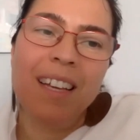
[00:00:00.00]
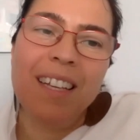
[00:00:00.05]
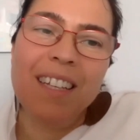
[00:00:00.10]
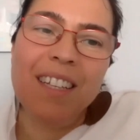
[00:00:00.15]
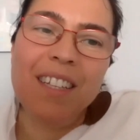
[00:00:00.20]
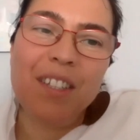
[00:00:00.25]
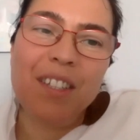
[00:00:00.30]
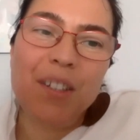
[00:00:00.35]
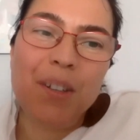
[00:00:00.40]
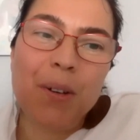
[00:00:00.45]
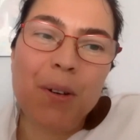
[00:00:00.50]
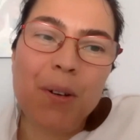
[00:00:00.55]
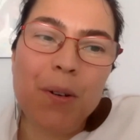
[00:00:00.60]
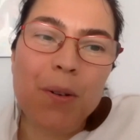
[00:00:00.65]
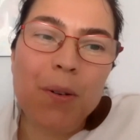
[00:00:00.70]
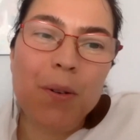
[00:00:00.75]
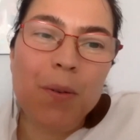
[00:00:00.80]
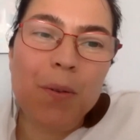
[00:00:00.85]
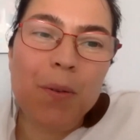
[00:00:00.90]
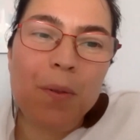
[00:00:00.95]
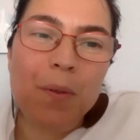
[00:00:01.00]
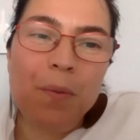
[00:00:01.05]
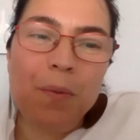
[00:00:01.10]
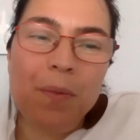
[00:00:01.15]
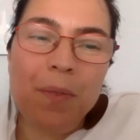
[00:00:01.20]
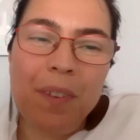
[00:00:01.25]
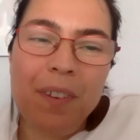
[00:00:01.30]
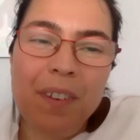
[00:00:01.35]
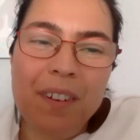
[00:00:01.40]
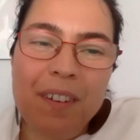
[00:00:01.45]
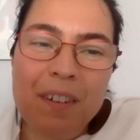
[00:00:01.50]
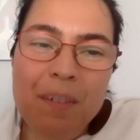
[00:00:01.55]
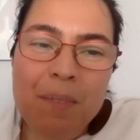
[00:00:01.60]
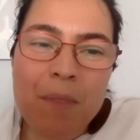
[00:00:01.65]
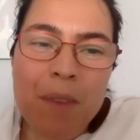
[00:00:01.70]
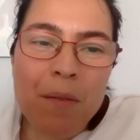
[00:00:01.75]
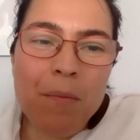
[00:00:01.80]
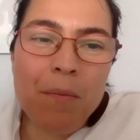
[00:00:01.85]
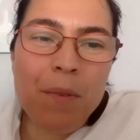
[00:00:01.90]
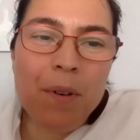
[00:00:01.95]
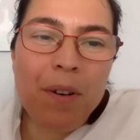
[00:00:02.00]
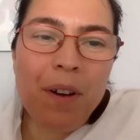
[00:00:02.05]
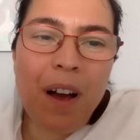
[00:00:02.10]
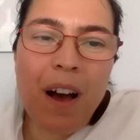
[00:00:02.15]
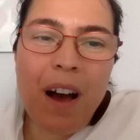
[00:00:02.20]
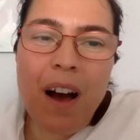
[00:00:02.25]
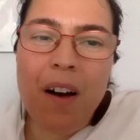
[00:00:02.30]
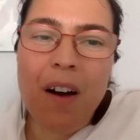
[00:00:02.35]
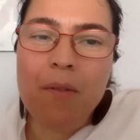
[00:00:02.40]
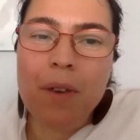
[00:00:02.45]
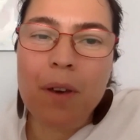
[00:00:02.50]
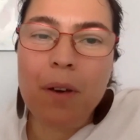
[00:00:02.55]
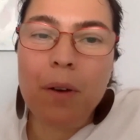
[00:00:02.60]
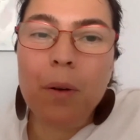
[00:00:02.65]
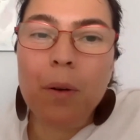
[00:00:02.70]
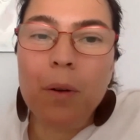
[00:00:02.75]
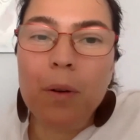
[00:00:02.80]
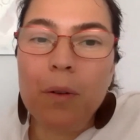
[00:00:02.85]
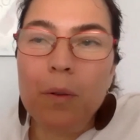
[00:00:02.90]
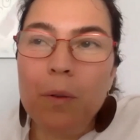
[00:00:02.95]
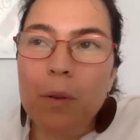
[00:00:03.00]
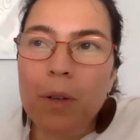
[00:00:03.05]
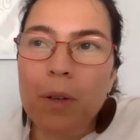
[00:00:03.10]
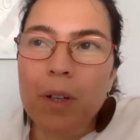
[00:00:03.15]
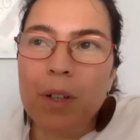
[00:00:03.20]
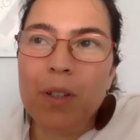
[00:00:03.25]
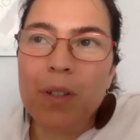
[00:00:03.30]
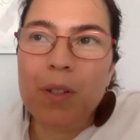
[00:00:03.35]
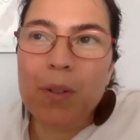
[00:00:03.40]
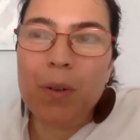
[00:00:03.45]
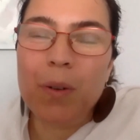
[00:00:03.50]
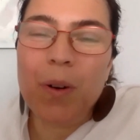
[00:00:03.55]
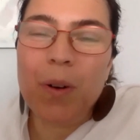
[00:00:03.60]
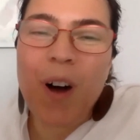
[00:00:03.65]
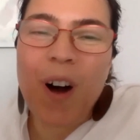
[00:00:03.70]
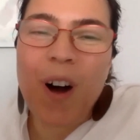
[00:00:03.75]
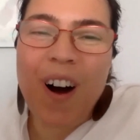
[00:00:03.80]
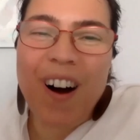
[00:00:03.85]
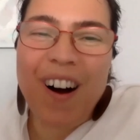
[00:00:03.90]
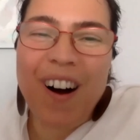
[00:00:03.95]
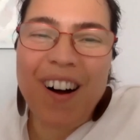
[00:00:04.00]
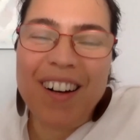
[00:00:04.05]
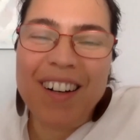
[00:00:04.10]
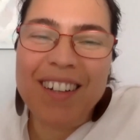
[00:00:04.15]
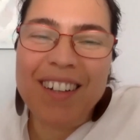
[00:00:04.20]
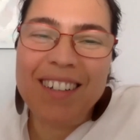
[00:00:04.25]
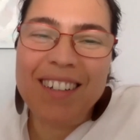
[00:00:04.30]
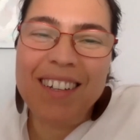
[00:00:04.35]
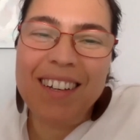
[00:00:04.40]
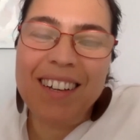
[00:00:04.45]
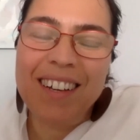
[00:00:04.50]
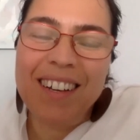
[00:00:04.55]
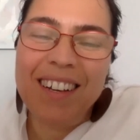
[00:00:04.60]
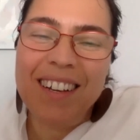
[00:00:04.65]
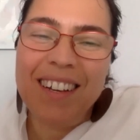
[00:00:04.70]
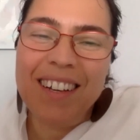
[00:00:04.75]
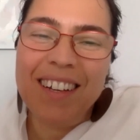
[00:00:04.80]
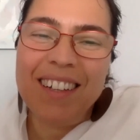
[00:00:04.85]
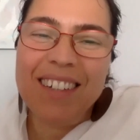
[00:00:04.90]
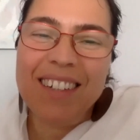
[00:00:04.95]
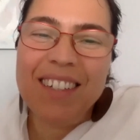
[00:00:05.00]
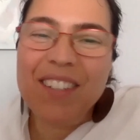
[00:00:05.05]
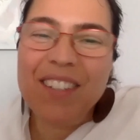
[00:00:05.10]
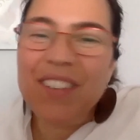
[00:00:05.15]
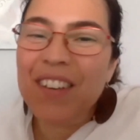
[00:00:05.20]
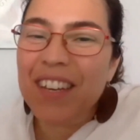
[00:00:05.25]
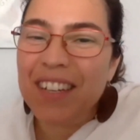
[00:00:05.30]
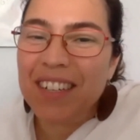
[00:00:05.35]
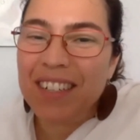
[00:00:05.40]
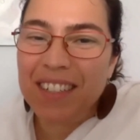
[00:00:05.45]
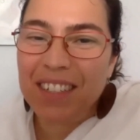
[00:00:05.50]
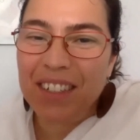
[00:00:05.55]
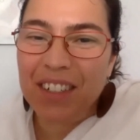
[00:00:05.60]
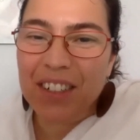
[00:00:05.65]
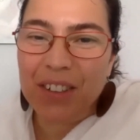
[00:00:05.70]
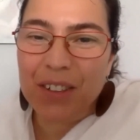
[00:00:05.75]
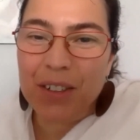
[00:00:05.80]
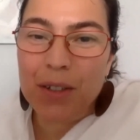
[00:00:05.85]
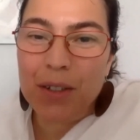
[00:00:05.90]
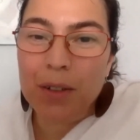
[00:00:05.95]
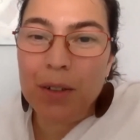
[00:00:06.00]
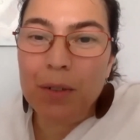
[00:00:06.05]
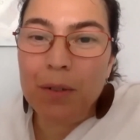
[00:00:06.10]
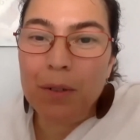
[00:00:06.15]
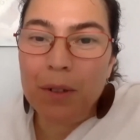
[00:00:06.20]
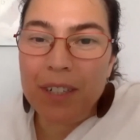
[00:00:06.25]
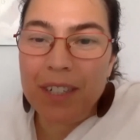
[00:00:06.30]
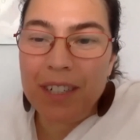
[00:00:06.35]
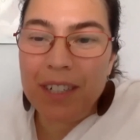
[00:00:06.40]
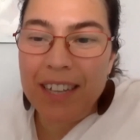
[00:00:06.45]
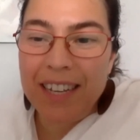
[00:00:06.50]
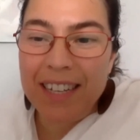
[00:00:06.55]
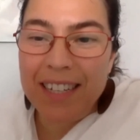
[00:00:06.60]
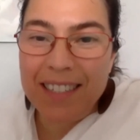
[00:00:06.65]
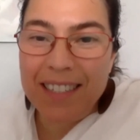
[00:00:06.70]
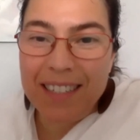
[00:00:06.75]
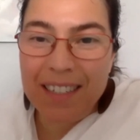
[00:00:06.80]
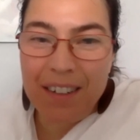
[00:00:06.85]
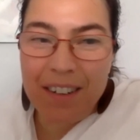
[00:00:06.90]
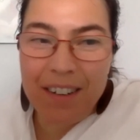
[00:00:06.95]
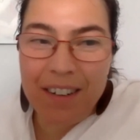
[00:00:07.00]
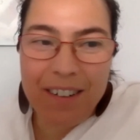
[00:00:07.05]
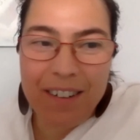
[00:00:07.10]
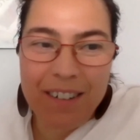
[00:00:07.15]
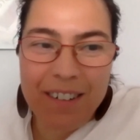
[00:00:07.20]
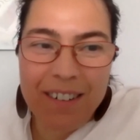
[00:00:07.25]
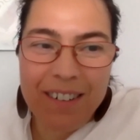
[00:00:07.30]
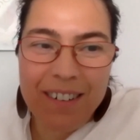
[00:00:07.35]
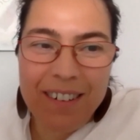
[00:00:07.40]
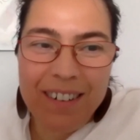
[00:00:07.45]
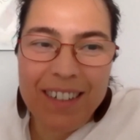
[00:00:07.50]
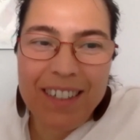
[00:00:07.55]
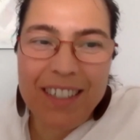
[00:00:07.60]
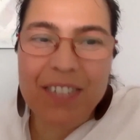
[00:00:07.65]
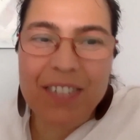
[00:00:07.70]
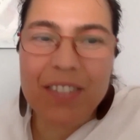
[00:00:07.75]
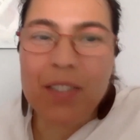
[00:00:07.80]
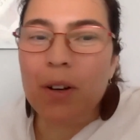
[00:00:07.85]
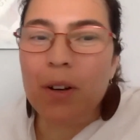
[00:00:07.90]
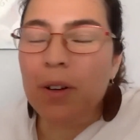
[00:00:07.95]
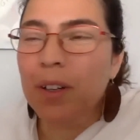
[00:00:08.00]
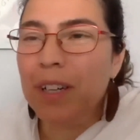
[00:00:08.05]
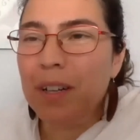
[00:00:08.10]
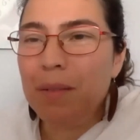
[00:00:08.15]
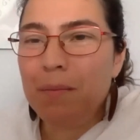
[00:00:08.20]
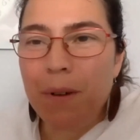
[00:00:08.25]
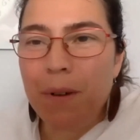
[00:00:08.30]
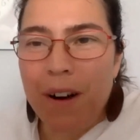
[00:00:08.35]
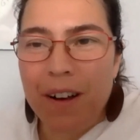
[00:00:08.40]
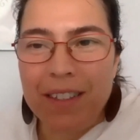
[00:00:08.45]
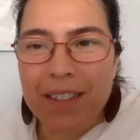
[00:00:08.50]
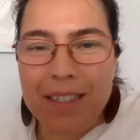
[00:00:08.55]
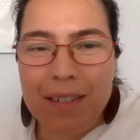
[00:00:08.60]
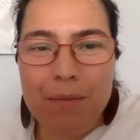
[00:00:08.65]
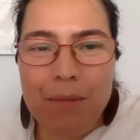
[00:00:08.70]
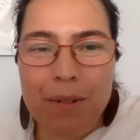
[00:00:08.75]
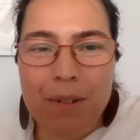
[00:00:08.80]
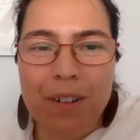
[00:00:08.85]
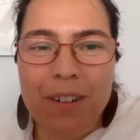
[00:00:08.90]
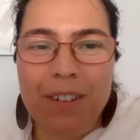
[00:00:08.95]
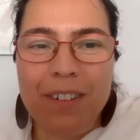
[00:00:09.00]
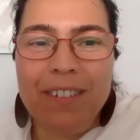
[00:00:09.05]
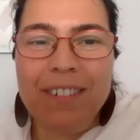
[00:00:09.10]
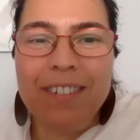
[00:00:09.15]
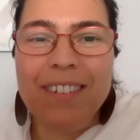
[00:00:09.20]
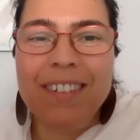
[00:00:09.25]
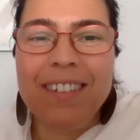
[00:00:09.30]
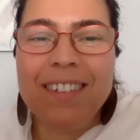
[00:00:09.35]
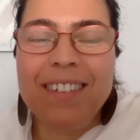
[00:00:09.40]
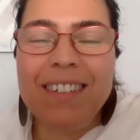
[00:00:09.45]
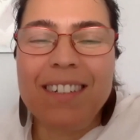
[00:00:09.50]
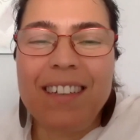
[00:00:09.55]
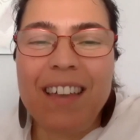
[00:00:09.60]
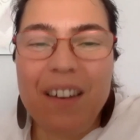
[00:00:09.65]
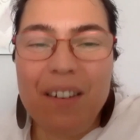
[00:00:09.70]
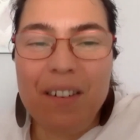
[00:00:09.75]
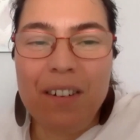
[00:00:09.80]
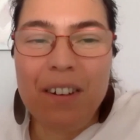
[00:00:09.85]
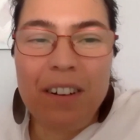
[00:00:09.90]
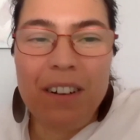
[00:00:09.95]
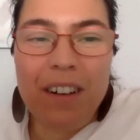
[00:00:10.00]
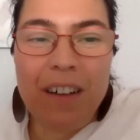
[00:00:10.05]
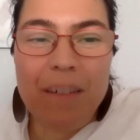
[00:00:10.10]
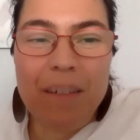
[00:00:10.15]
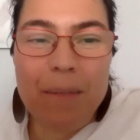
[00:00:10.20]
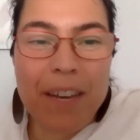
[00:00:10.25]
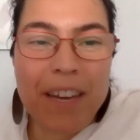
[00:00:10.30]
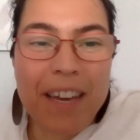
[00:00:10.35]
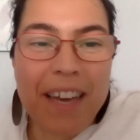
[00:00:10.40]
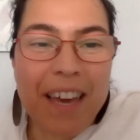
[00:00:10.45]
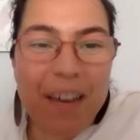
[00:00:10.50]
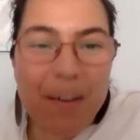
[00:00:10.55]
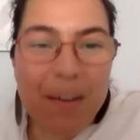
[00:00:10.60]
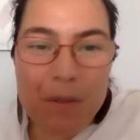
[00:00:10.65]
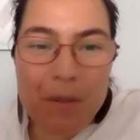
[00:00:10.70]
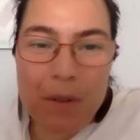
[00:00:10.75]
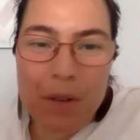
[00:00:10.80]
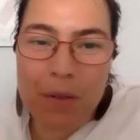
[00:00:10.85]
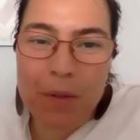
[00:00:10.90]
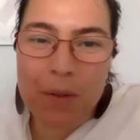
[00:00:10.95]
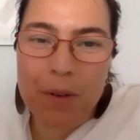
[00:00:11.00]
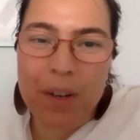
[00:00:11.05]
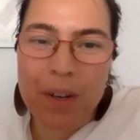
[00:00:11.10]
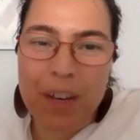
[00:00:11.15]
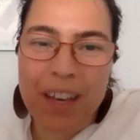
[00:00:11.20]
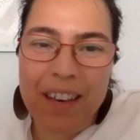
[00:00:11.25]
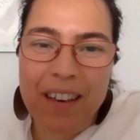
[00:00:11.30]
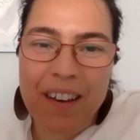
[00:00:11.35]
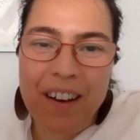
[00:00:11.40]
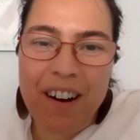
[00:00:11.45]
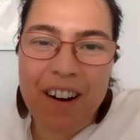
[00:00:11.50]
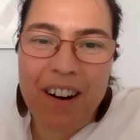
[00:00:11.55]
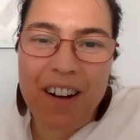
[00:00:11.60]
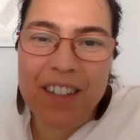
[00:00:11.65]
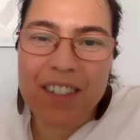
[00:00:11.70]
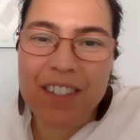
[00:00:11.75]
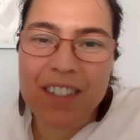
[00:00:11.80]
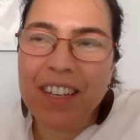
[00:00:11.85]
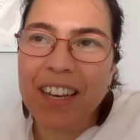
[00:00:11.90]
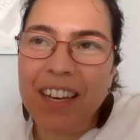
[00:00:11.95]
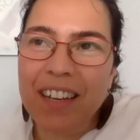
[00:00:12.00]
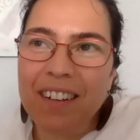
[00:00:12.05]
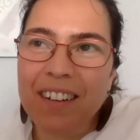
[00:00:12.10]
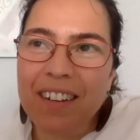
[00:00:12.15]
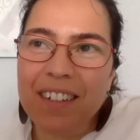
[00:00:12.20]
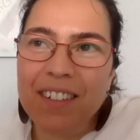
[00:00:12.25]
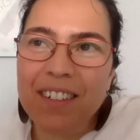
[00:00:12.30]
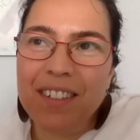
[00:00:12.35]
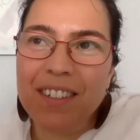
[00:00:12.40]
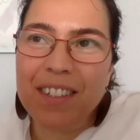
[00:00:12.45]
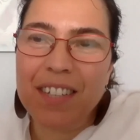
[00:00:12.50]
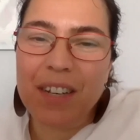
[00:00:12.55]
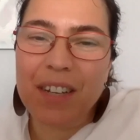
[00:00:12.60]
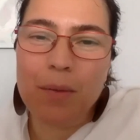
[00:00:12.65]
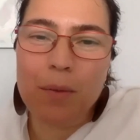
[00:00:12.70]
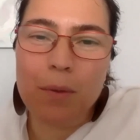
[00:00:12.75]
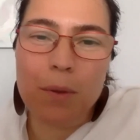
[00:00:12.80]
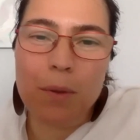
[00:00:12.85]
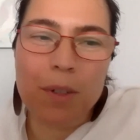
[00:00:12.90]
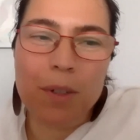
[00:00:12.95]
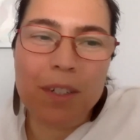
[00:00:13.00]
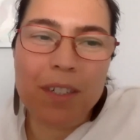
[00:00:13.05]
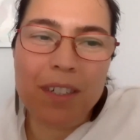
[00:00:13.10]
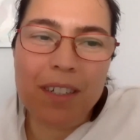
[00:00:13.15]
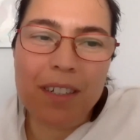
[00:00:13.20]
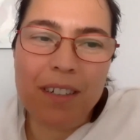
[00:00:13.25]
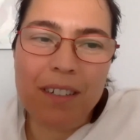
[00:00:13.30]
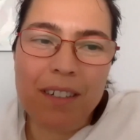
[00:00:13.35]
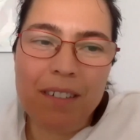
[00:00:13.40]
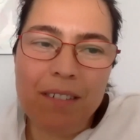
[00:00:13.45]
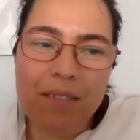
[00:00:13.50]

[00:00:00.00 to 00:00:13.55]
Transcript: So remember how we all worked so hard 2 years ago to avoid day zero. It was only possible that by everyone working hard together to save water.